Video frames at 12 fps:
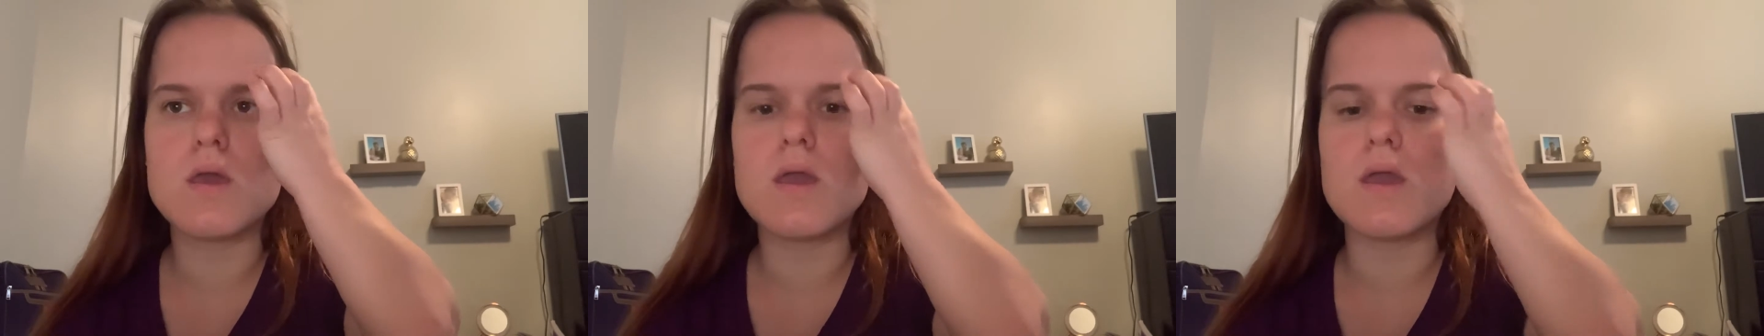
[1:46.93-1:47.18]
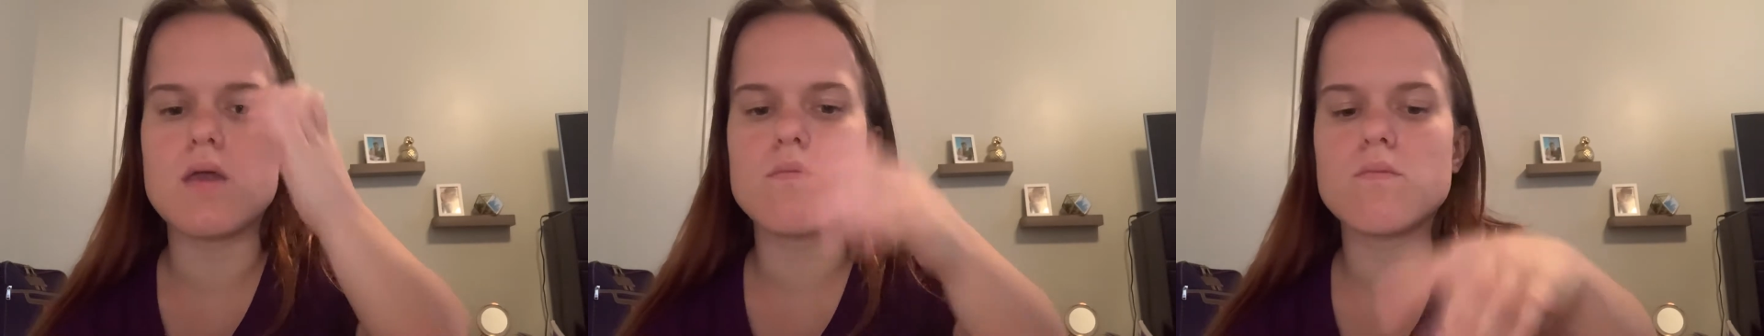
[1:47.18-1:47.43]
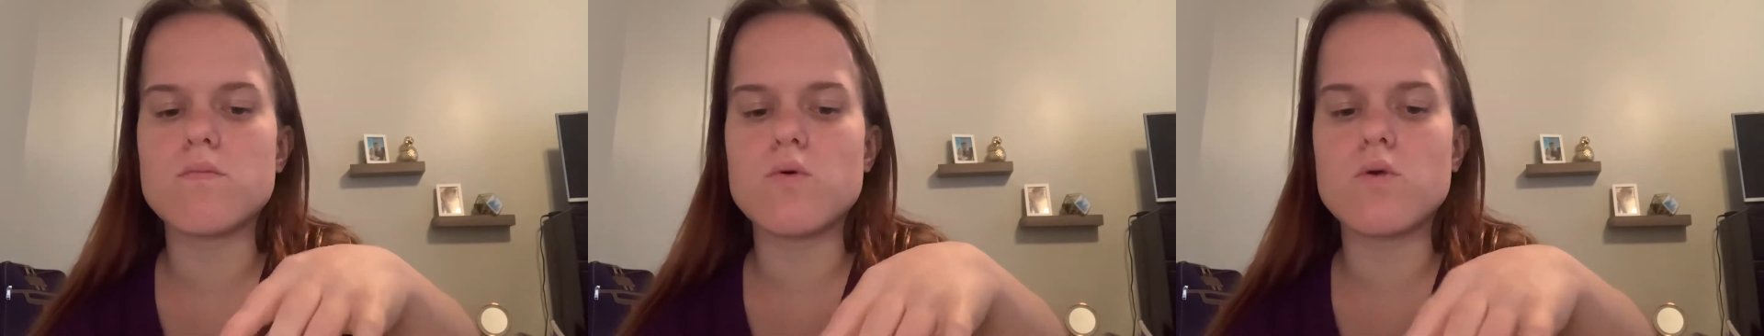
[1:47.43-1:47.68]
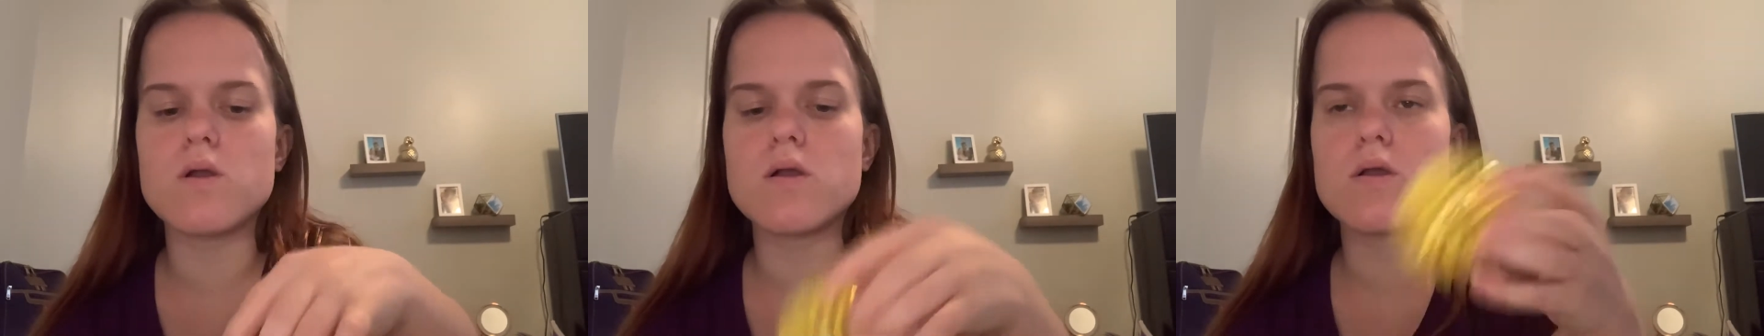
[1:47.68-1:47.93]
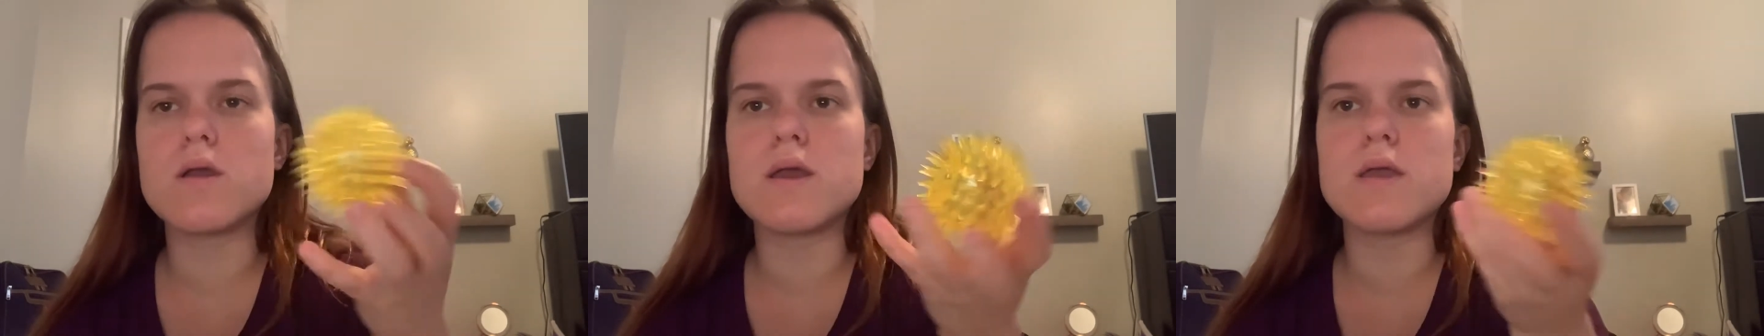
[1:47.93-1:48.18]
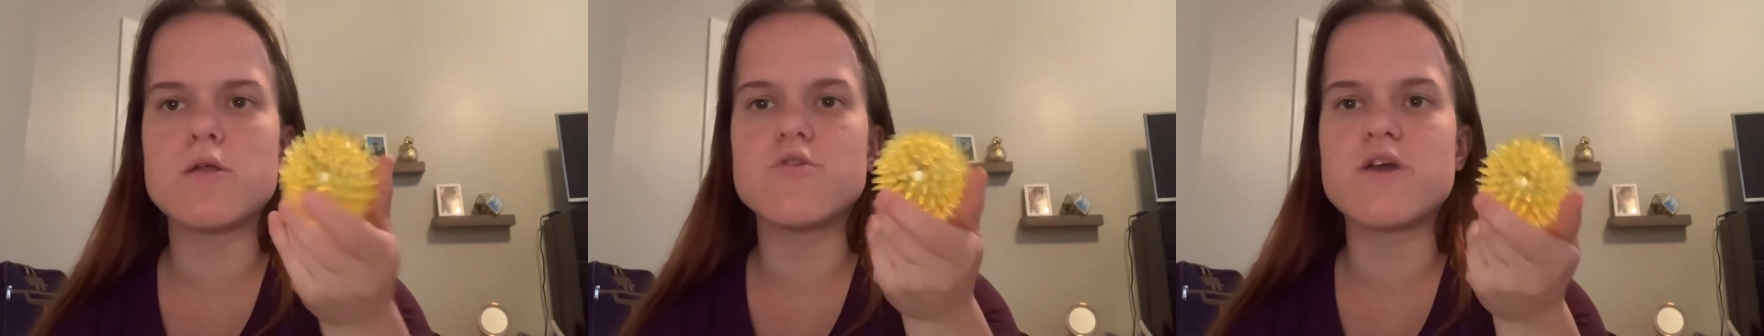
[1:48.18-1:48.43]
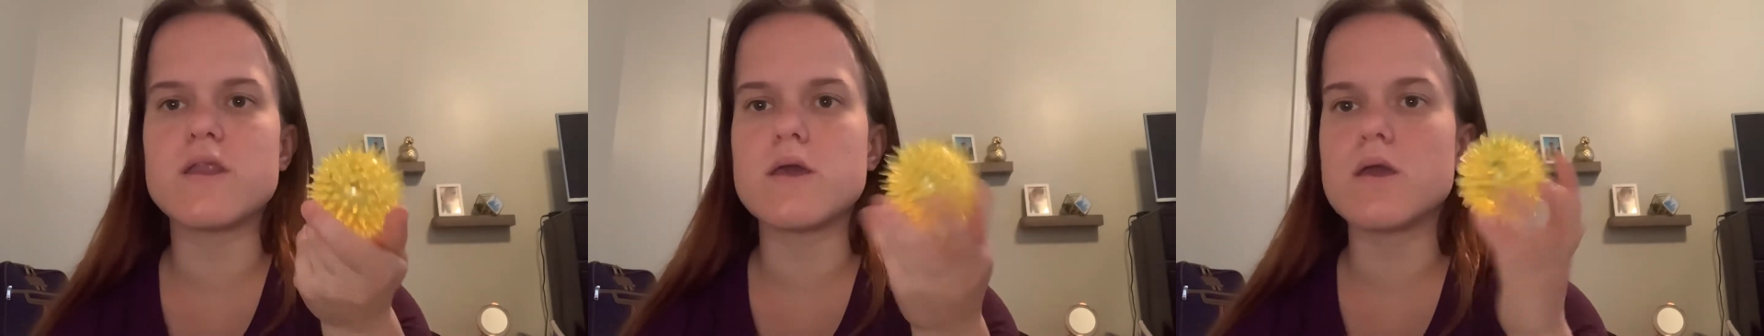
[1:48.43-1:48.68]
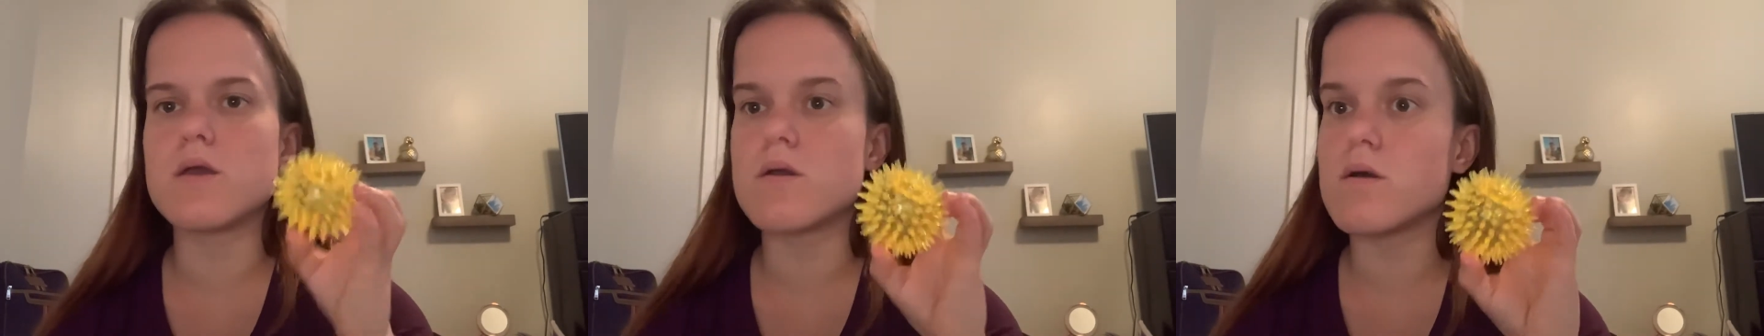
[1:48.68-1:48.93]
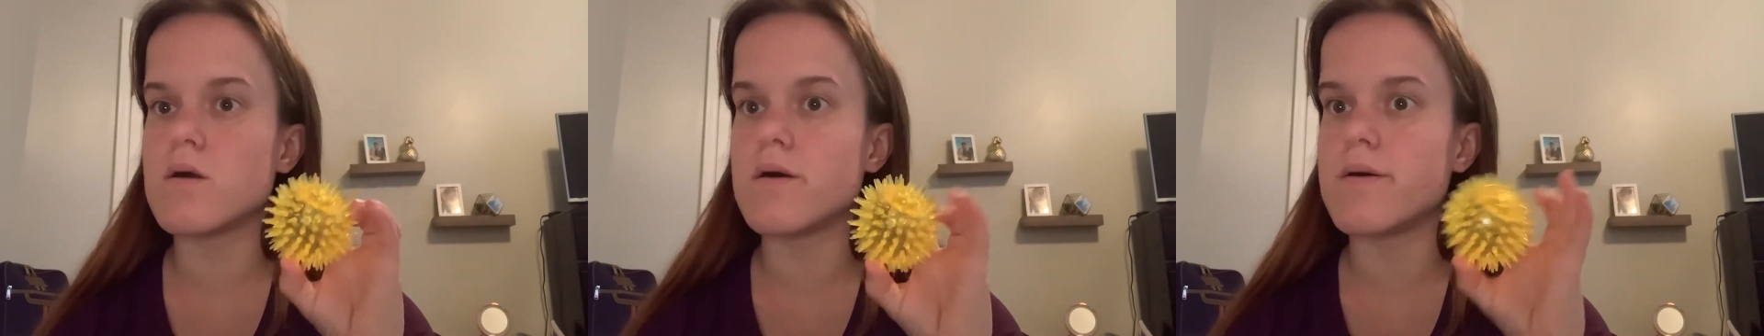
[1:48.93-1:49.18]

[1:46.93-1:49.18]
and more energetic